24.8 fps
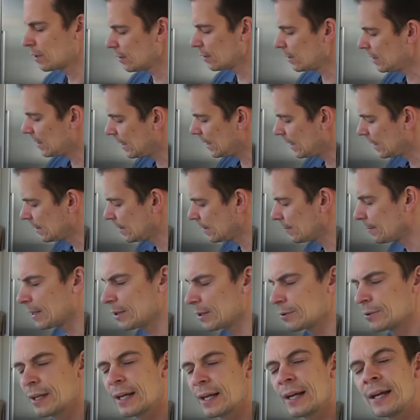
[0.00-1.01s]
land
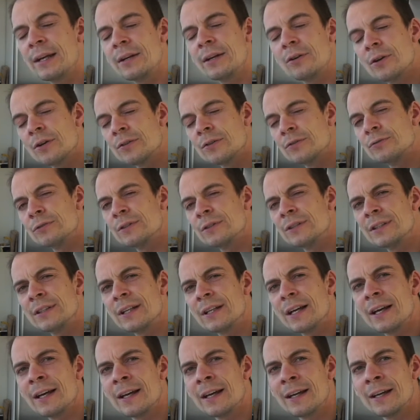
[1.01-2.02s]
about
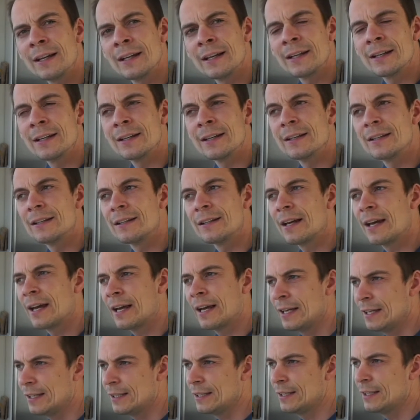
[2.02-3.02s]

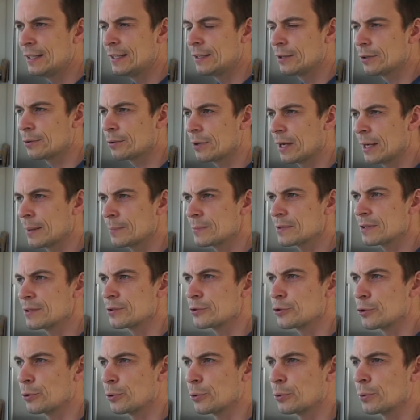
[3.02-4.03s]
880 grams in
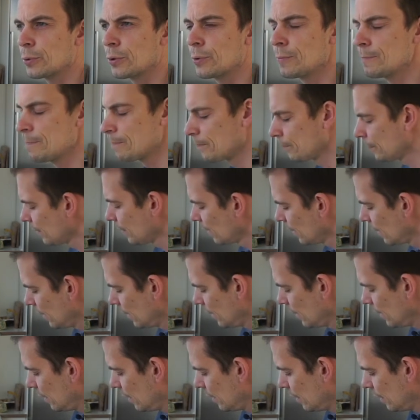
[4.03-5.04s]
total.
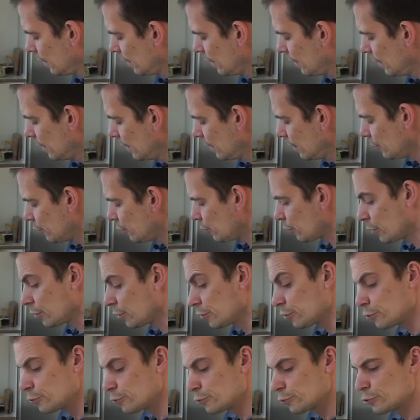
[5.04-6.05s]
You
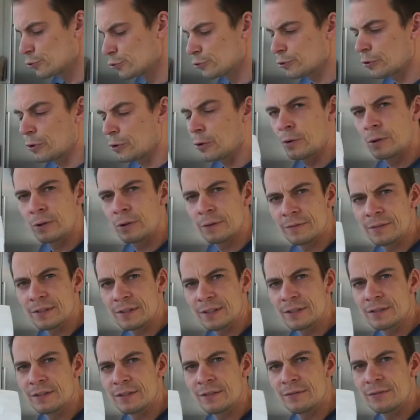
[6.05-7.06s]
can use all of
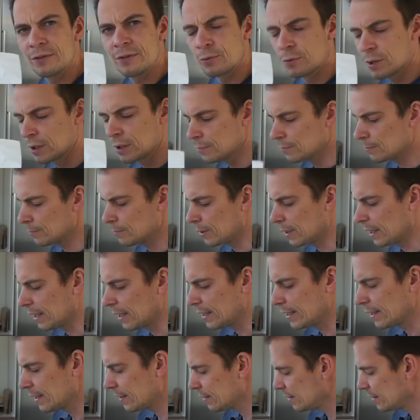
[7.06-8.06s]
this if you want, but I